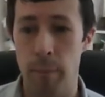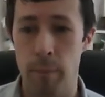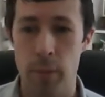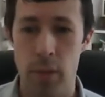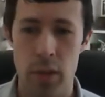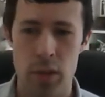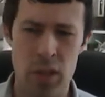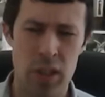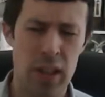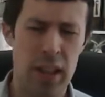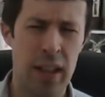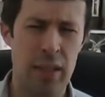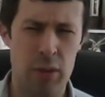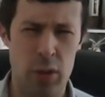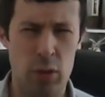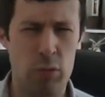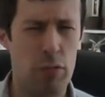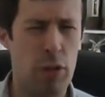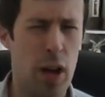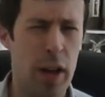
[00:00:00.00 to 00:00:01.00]
Still have to
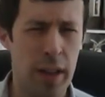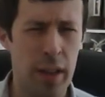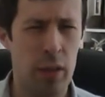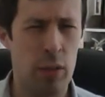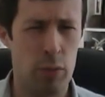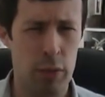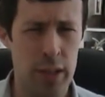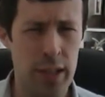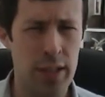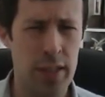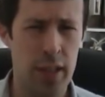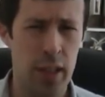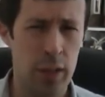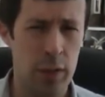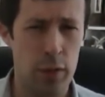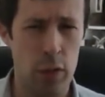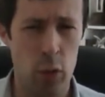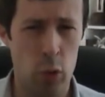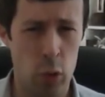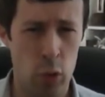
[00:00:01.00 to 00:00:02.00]
write a resit
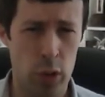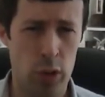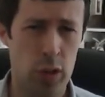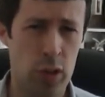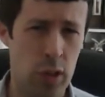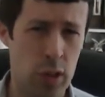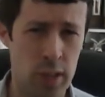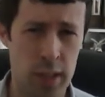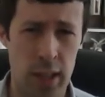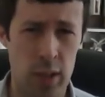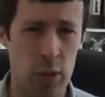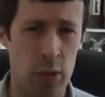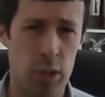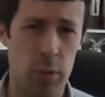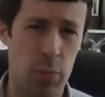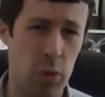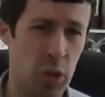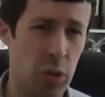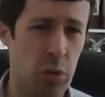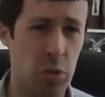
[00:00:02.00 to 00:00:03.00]
for August because there are some
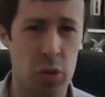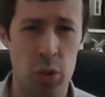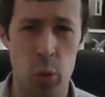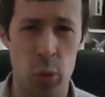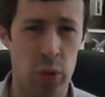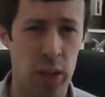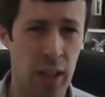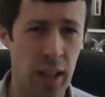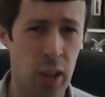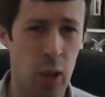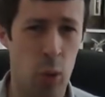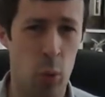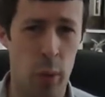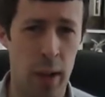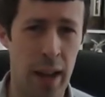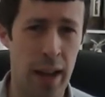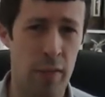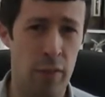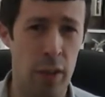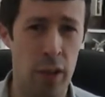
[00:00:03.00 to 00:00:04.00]
students who are ill or
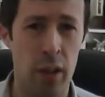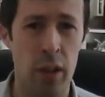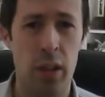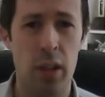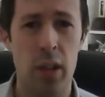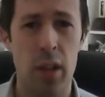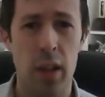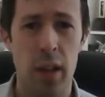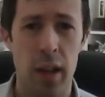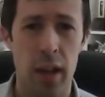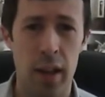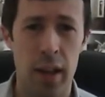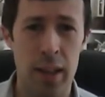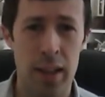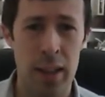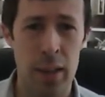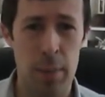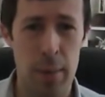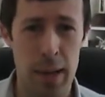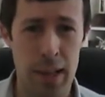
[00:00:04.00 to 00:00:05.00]
whatever
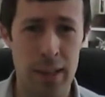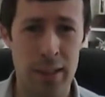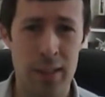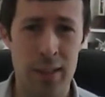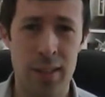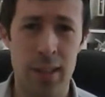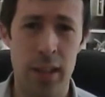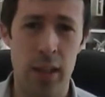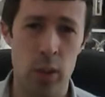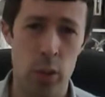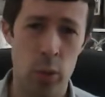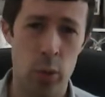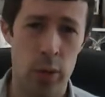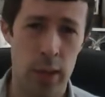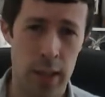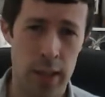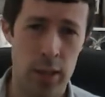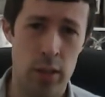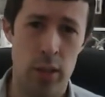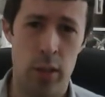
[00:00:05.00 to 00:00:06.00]
in the main sit who
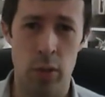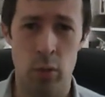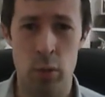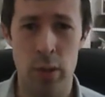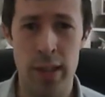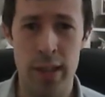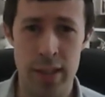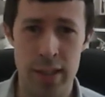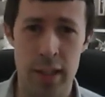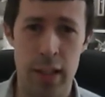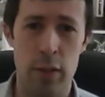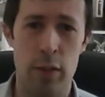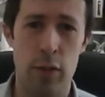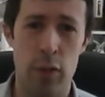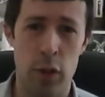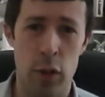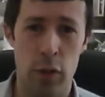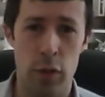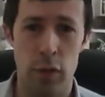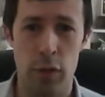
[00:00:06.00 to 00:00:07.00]
need to resit
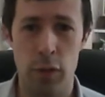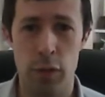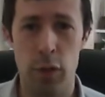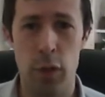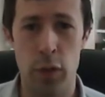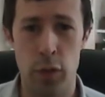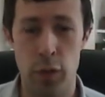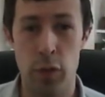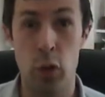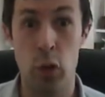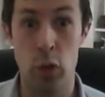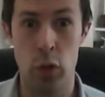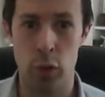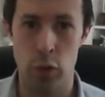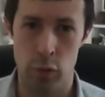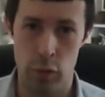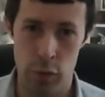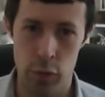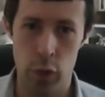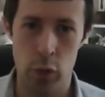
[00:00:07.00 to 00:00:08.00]
for the full
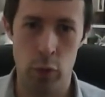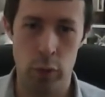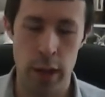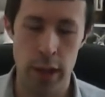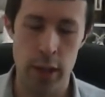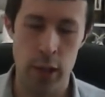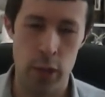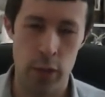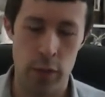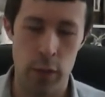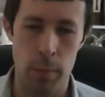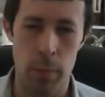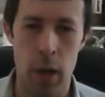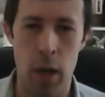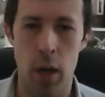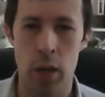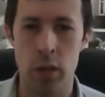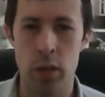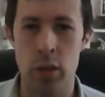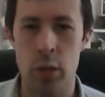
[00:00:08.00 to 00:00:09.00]
range of the
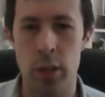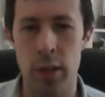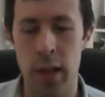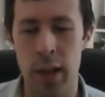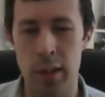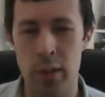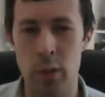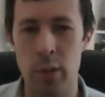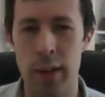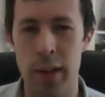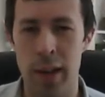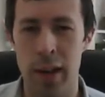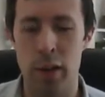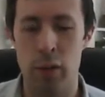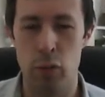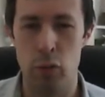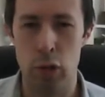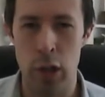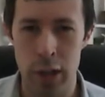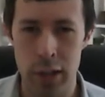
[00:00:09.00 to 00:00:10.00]
mark. So I don't get out
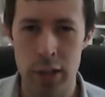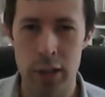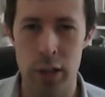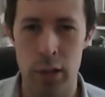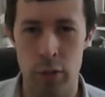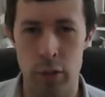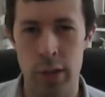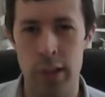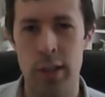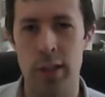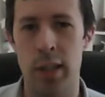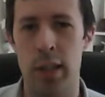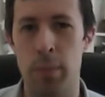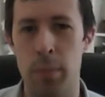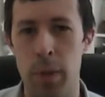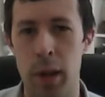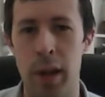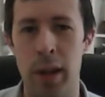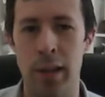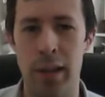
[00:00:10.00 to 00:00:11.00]
of writing a resit,
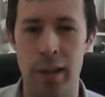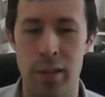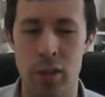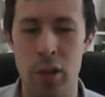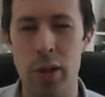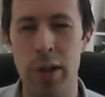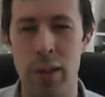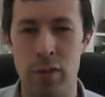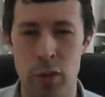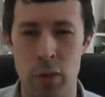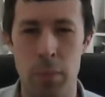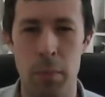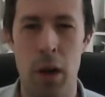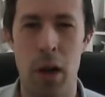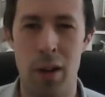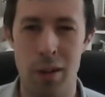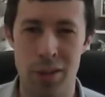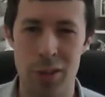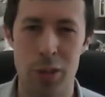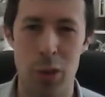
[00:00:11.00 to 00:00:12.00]
but I don't have to
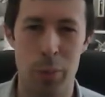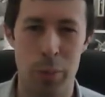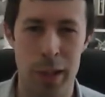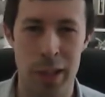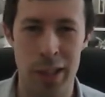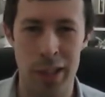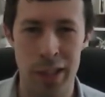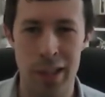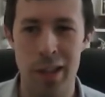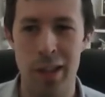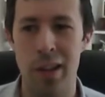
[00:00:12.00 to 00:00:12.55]
mark so many.